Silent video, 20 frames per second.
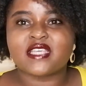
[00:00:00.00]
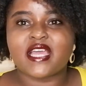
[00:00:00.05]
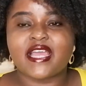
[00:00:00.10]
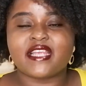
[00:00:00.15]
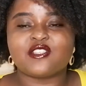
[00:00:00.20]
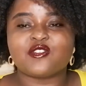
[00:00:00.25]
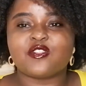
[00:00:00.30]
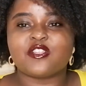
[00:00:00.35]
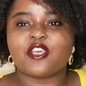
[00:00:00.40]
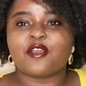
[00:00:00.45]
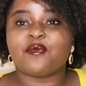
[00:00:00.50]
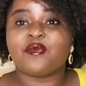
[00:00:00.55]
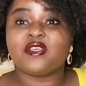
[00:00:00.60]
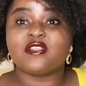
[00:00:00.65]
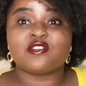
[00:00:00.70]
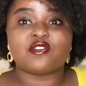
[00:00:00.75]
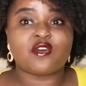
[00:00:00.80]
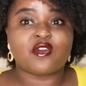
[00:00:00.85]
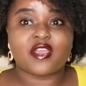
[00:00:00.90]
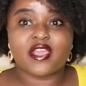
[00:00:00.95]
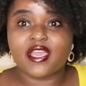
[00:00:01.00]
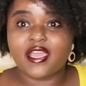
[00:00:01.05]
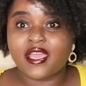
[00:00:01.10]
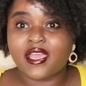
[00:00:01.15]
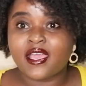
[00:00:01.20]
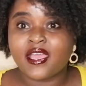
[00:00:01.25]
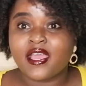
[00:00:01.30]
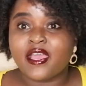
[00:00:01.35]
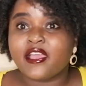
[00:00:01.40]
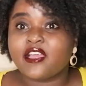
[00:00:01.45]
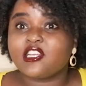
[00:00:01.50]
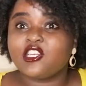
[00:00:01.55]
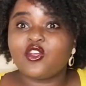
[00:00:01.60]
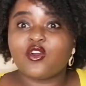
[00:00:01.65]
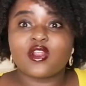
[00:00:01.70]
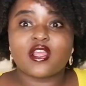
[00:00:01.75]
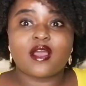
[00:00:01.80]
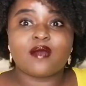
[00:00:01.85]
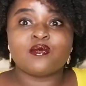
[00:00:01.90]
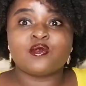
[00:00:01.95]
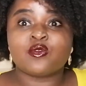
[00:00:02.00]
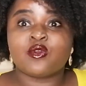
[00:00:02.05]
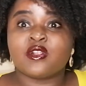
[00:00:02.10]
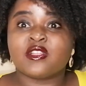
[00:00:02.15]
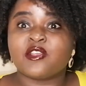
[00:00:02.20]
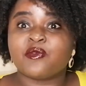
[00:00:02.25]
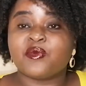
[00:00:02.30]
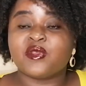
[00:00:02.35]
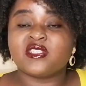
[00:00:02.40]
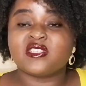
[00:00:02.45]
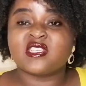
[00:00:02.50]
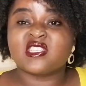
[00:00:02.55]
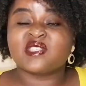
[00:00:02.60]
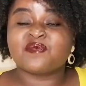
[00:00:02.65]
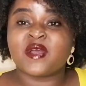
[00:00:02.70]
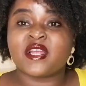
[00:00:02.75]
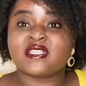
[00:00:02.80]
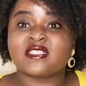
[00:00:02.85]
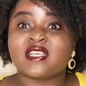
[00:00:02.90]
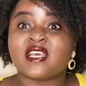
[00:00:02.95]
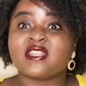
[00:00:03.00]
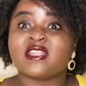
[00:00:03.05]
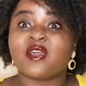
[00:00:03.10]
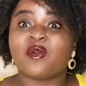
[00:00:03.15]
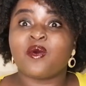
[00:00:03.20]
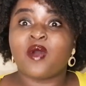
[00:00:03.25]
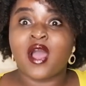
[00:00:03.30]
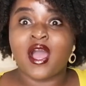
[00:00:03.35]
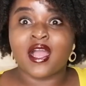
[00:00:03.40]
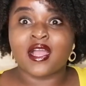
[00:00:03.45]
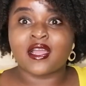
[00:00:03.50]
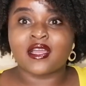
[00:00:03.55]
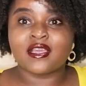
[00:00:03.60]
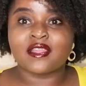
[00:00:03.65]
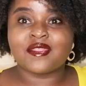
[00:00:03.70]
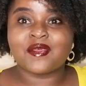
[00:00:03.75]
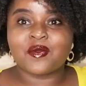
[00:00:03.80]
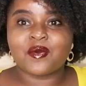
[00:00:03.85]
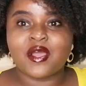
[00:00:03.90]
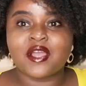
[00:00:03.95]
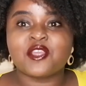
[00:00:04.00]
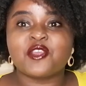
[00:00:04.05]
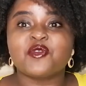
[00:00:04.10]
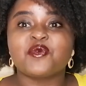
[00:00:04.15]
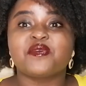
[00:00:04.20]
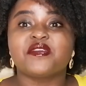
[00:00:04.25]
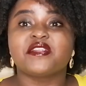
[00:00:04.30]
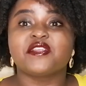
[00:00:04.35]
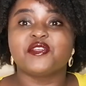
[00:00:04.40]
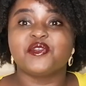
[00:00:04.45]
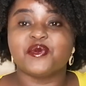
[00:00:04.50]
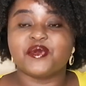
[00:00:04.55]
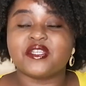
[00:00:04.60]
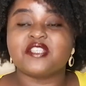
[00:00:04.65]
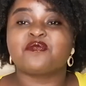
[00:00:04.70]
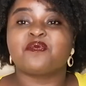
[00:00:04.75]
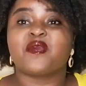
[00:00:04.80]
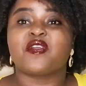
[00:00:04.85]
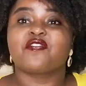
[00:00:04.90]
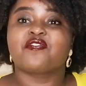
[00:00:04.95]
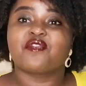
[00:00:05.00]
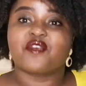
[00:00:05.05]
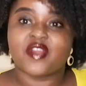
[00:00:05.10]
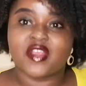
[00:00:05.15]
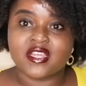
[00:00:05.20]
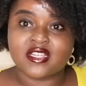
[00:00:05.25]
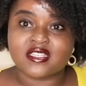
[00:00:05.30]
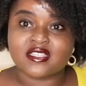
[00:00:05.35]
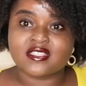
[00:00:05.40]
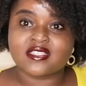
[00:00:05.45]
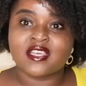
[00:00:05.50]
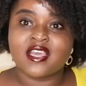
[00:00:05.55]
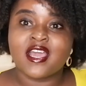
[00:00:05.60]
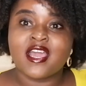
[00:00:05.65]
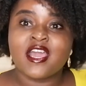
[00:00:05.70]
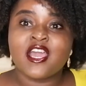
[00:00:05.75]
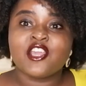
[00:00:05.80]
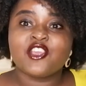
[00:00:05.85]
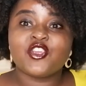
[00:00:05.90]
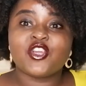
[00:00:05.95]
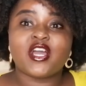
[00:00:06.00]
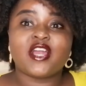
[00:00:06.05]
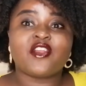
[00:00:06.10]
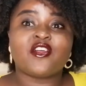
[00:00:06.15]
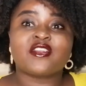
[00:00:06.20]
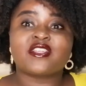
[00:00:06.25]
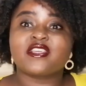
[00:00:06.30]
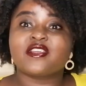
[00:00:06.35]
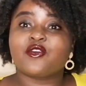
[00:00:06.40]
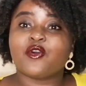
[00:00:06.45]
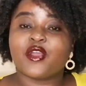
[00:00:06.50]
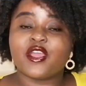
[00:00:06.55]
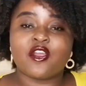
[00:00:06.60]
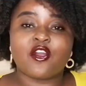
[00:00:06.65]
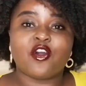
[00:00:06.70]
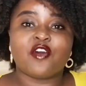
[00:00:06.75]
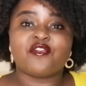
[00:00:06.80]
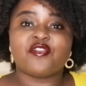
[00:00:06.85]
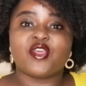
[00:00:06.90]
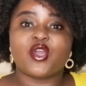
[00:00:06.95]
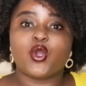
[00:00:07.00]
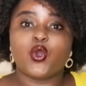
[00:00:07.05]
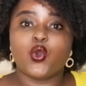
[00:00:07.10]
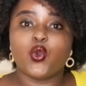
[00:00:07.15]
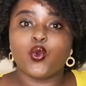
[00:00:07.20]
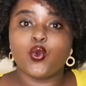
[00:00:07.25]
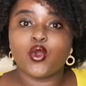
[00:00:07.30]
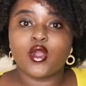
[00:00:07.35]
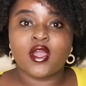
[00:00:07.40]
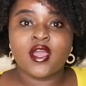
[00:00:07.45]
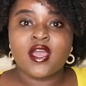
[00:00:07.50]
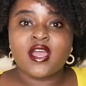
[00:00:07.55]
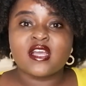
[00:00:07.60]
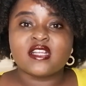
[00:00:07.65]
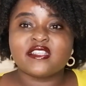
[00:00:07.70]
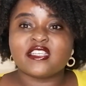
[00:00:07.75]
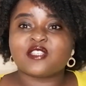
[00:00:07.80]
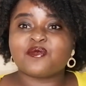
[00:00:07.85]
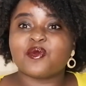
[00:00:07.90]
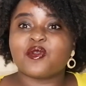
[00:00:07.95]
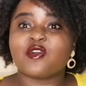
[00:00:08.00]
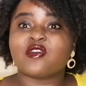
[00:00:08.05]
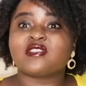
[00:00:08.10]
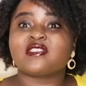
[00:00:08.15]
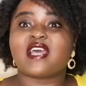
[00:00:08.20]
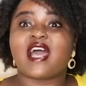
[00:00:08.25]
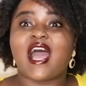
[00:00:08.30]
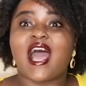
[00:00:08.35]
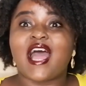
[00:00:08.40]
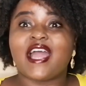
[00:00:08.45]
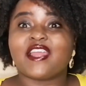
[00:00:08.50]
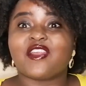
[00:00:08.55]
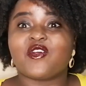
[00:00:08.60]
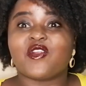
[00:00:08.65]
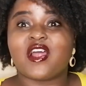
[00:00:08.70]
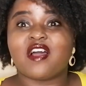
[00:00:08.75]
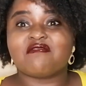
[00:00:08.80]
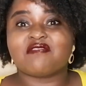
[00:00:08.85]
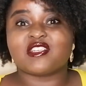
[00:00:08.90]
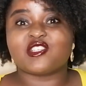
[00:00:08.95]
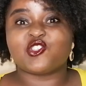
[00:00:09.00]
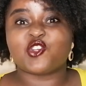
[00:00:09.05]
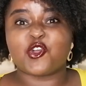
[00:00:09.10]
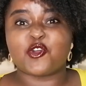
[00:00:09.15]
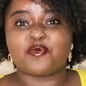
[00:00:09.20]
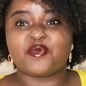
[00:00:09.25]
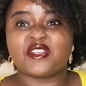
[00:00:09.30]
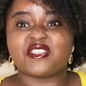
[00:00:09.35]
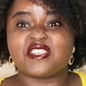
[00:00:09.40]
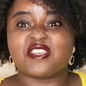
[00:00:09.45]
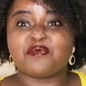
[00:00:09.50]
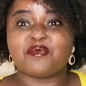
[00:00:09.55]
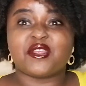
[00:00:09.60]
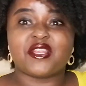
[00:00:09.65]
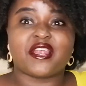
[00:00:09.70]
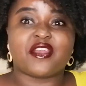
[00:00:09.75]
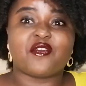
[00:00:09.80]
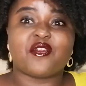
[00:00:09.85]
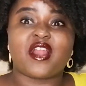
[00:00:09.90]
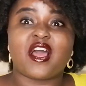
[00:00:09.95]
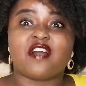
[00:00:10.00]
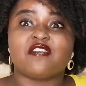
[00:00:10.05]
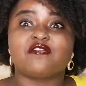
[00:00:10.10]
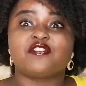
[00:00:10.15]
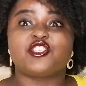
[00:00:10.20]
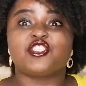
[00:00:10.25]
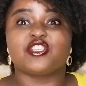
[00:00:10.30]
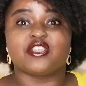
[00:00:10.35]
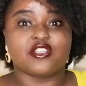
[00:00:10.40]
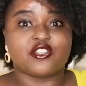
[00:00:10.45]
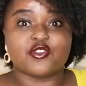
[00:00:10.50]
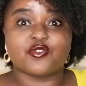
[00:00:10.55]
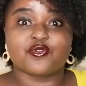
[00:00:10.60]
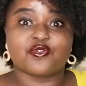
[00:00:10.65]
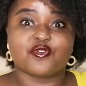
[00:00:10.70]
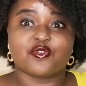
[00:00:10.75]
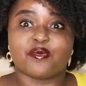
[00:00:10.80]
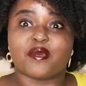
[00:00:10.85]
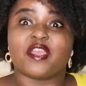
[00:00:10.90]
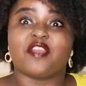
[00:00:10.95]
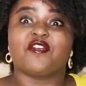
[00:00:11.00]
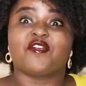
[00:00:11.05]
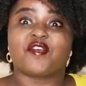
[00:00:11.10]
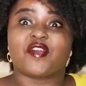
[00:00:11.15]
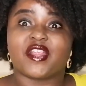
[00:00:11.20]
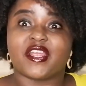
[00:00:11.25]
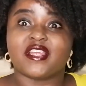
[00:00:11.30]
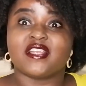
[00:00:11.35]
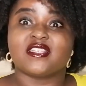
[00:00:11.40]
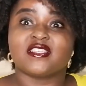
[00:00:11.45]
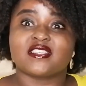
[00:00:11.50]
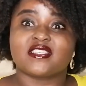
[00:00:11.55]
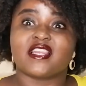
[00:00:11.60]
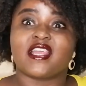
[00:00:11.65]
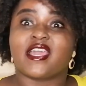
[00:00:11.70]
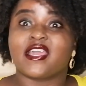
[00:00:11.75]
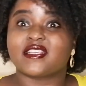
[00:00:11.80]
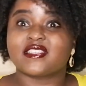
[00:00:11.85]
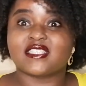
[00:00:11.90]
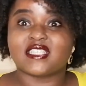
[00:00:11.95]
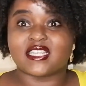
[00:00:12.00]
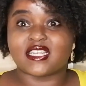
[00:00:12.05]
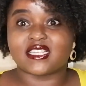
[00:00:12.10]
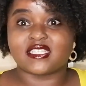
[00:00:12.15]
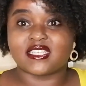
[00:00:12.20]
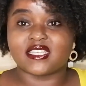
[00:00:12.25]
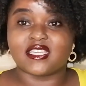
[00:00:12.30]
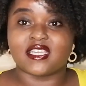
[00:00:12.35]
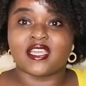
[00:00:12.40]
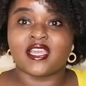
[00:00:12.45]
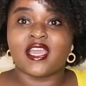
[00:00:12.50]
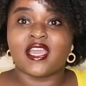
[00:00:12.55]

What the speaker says: I told them it's okay, don't come to all the meetings, but the work you will do it, my friends. You are not going off the hook. Just because I don't have a job doesn't mean I don't have shit to do, my friends. Like, seriously.